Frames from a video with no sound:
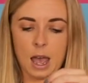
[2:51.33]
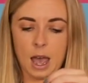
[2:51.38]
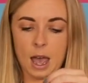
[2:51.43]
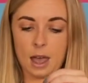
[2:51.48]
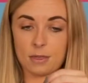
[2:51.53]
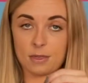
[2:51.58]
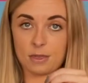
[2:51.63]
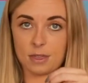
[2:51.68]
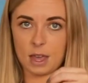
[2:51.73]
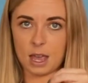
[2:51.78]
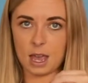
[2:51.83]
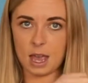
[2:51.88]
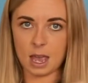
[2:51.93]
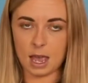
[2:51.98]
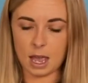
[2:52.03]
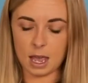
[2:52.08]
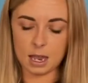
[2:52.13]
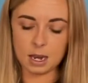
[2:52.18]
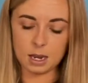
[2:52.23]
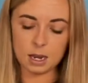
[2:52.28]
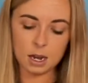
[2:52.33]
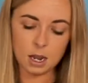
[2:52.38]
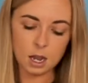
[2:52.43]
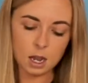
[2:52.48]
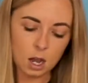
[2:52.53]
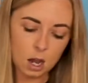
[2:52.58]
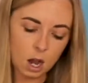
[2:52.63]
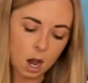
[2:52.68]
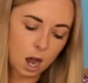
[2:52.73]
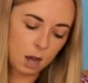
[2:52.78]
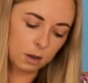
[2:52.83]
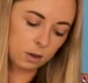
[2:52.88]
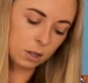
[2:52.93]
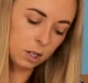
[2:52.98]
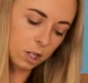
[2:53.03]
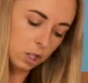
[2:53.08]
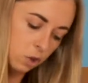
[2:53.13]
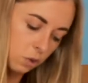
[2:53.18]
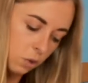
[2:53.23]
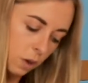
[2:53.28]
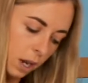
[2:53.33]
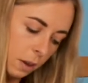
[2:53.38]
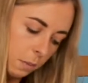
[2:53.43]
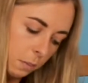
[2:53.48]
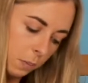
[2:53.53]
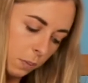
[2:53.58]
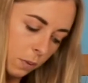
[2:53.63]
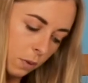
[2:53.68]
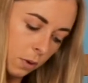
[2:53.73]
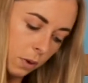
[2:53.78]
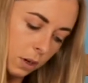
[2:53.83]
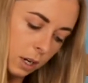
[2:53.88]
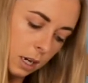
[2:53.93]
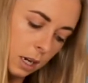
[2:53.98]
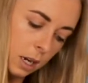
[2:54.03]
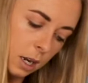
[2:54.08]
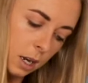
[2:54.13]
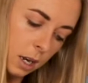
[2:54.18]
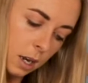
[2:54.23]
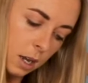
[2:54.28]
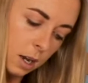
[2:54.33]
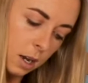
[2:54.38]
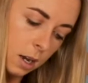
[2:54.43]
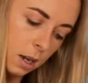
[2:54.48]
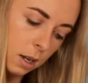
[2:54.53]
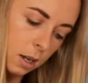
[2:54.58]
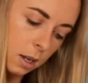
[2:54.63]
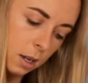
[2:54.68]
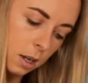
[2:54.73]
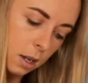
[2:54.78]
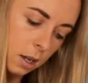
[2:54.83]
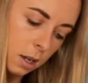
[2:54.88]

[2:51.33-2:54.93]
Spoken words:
And then I'm going to try and put it along